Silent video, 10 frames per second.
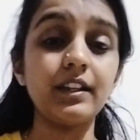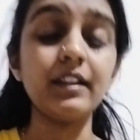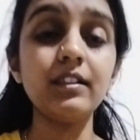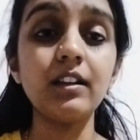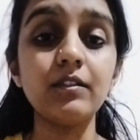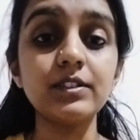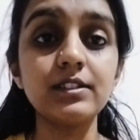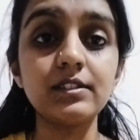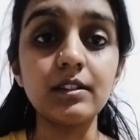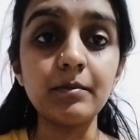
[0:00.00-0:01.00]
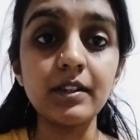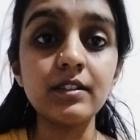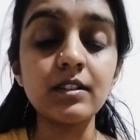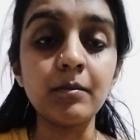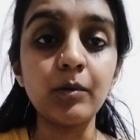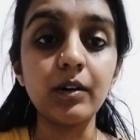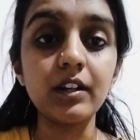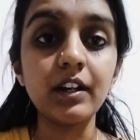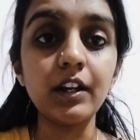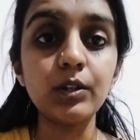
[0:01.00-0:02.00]
10 nervous system is
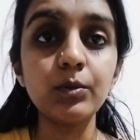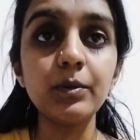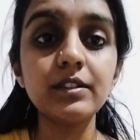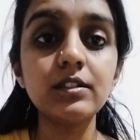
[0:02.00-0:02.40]
important, and